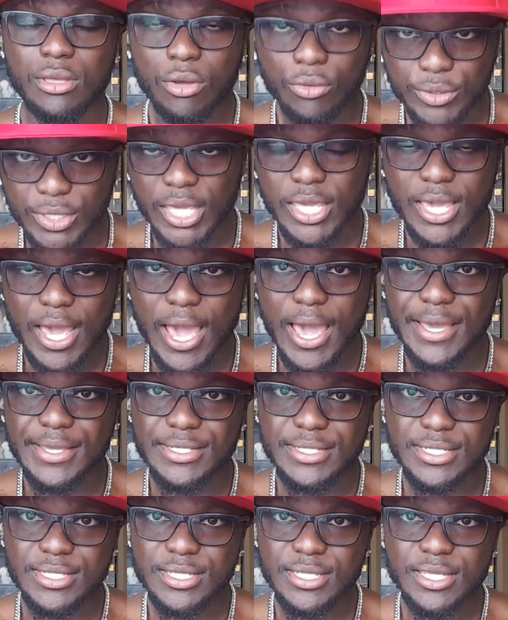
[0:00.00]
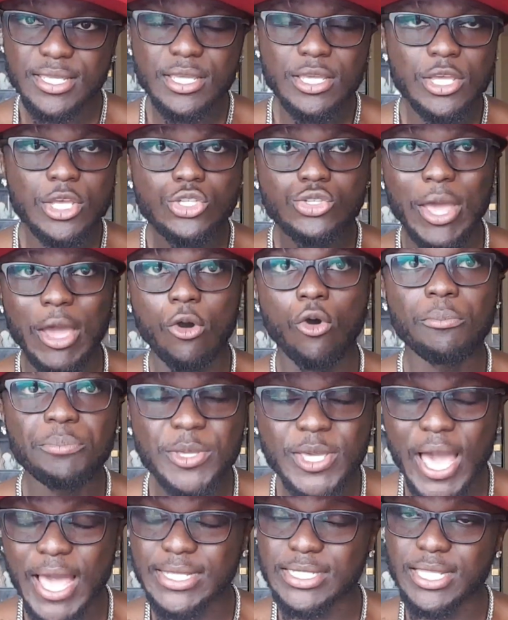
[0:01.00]
Okay guys? So I hope
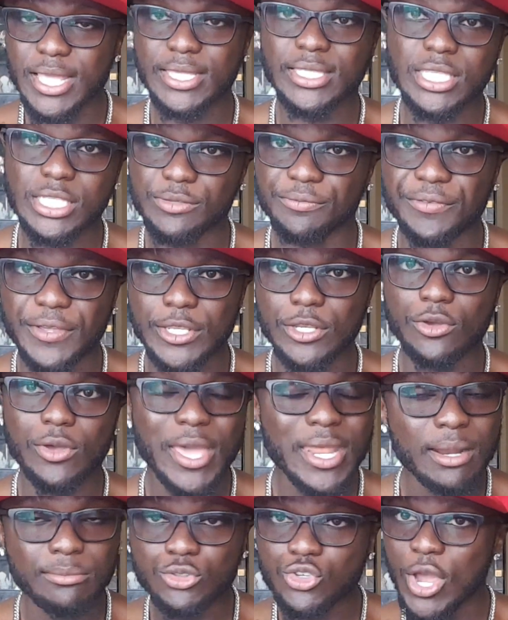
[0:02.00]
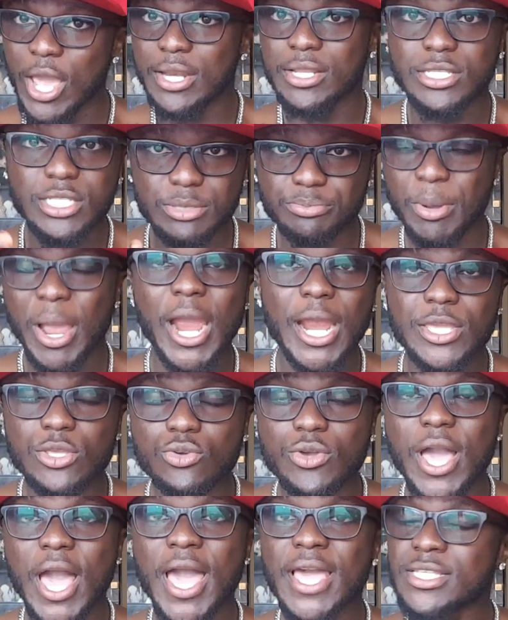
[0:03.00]
you guys like this video and I'm trying to inspire you
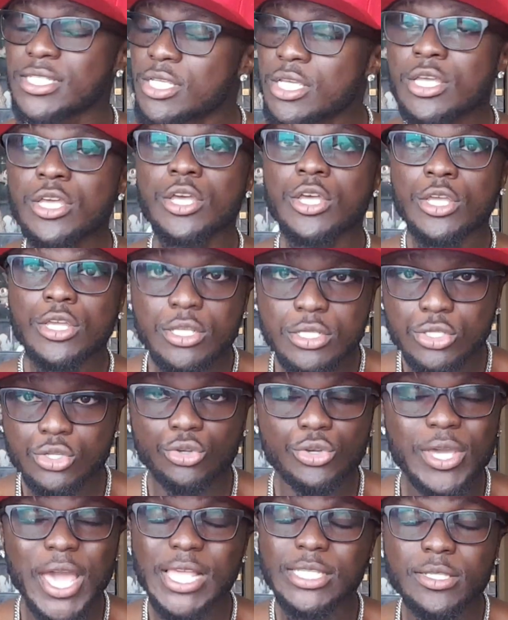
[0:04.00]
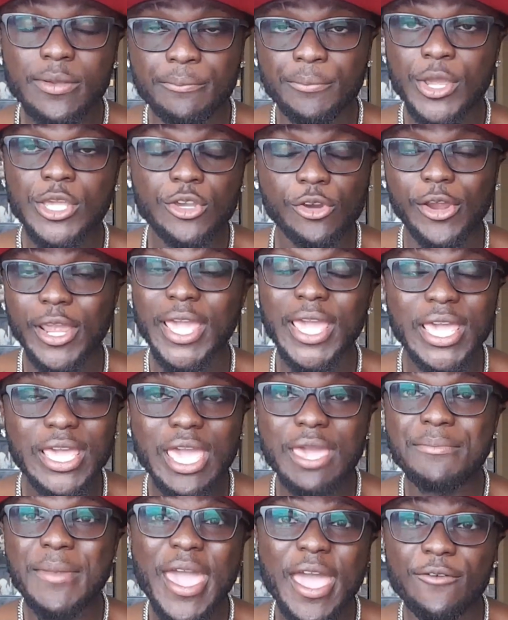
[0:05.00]
guys so you guys can bring your A
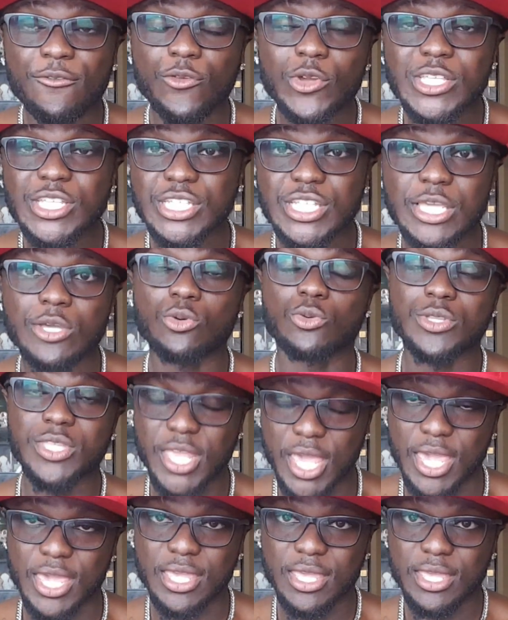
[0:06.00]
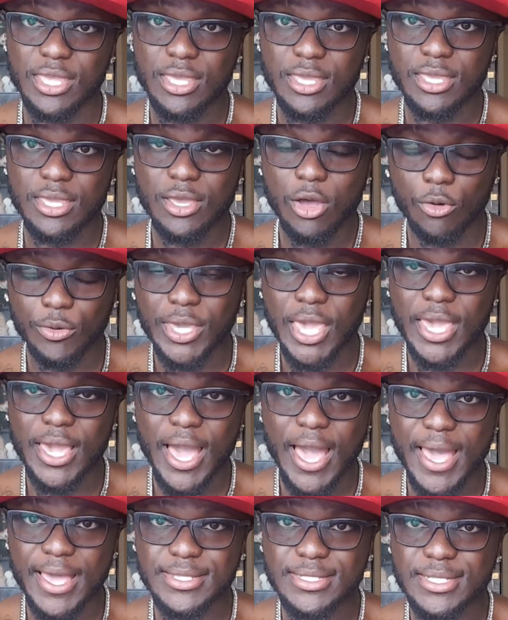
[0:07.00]
game every single day. Okay
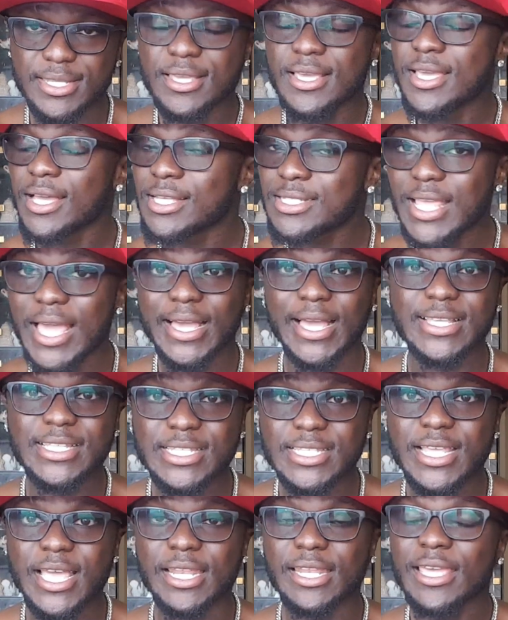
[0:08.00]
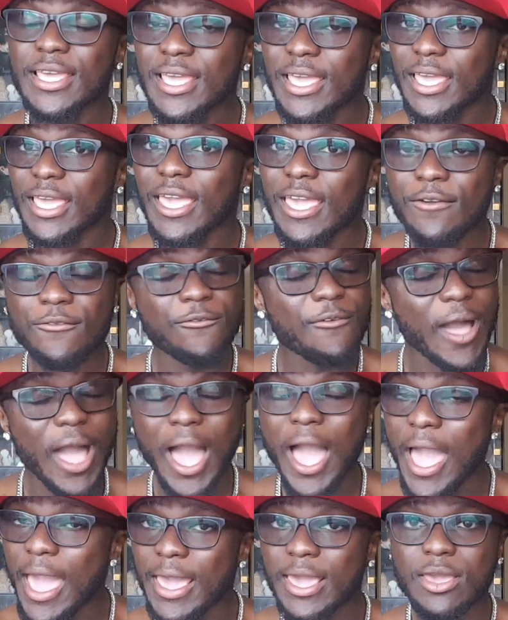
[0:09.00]
guys? Because like I said, if
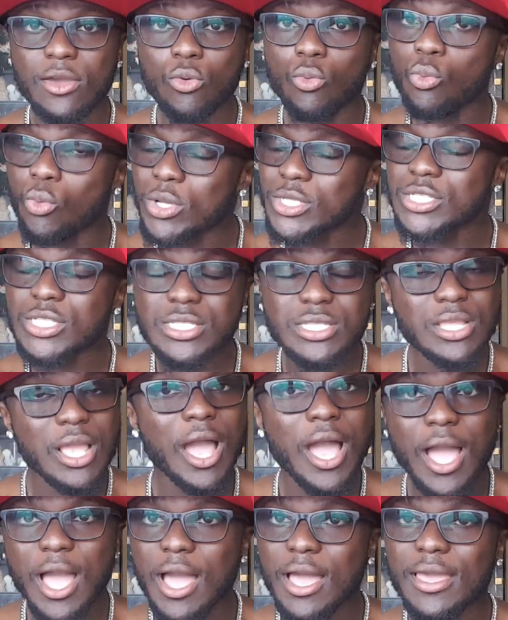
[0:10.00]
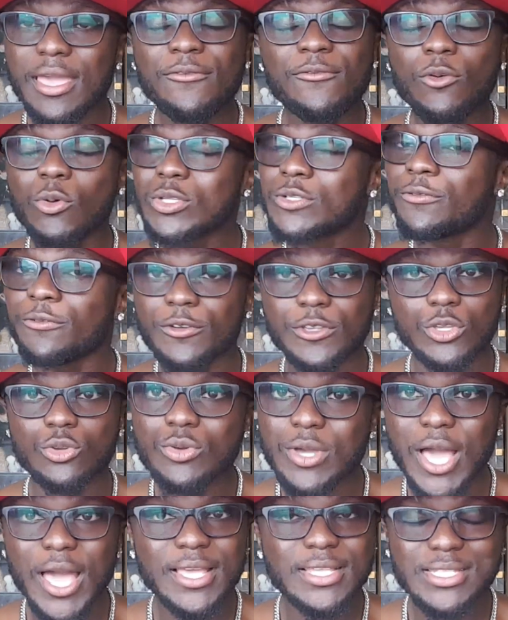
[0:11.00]
I was not, if it wasn't for you
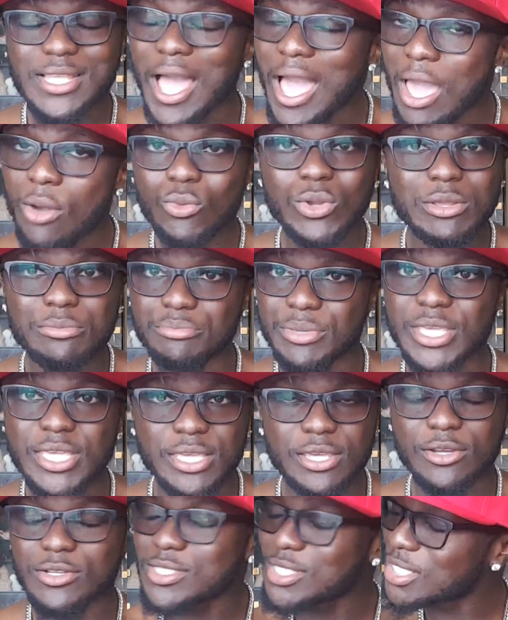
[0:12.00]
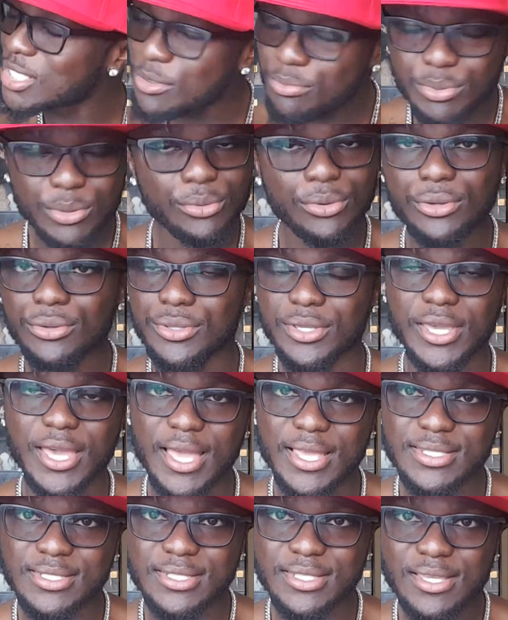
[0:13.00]
guys, I wouldn't be here to keep it real you
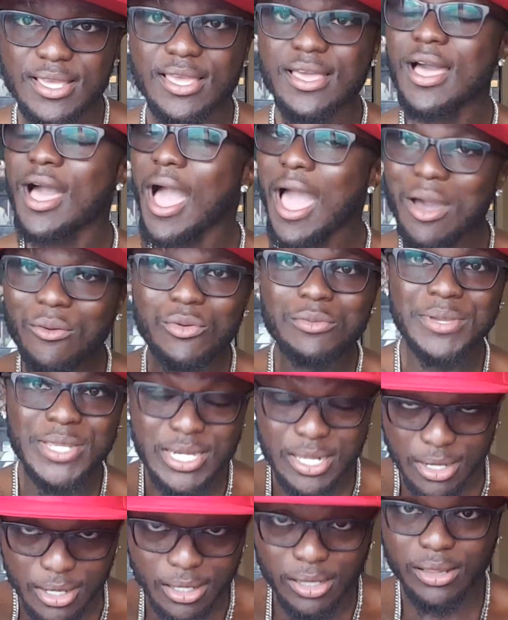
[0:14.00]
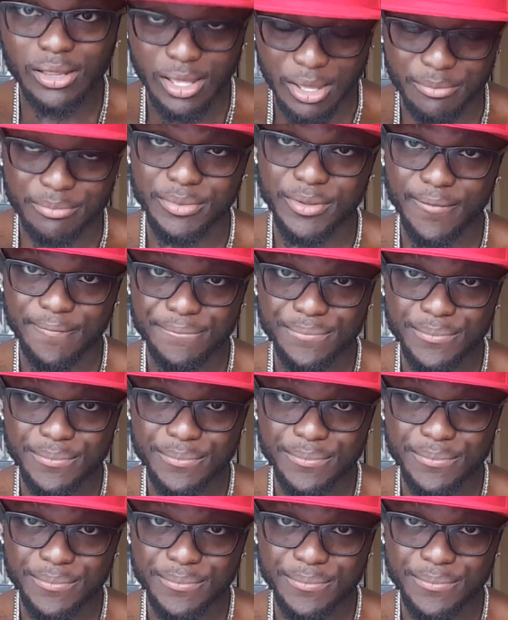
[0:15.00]
guys. I would be in the club